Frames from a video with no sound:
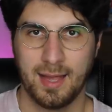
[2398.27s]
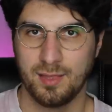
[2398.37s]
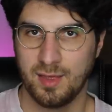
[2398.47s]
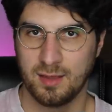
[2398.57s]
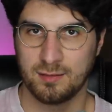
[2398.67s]
And
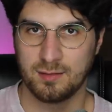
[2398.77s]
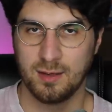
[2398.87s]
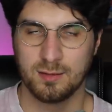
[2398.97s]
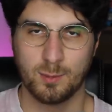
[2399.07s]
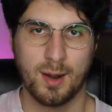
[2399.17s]
this
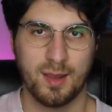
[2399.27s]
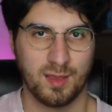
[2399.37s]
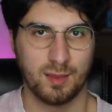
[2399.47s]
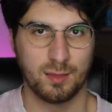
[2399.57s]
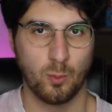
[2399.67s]
is where I
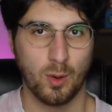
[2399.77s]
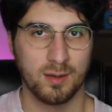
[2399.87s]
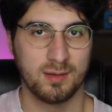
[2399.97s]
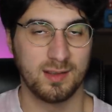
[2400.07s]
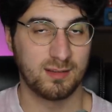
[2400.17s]
think the
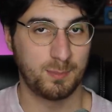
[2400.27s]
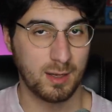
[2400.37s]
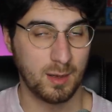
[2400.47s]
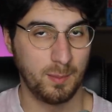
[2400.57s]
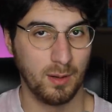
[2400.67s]
word
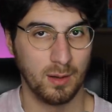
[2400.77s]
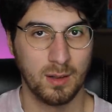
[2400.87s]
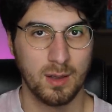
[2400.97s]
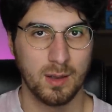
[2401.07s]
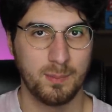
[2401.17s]
despicable
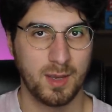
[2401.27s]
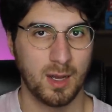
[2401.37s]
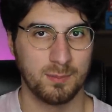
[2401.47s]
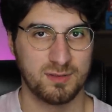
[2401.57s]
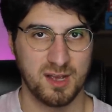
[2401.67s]

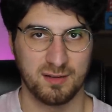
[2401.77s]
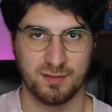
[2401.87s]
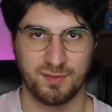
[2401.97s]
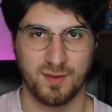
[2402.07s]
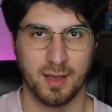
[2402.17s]
becomes
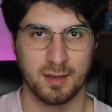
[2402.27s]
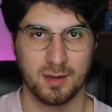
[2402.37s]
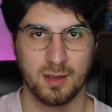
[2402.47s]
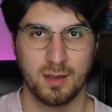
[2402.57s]
justified.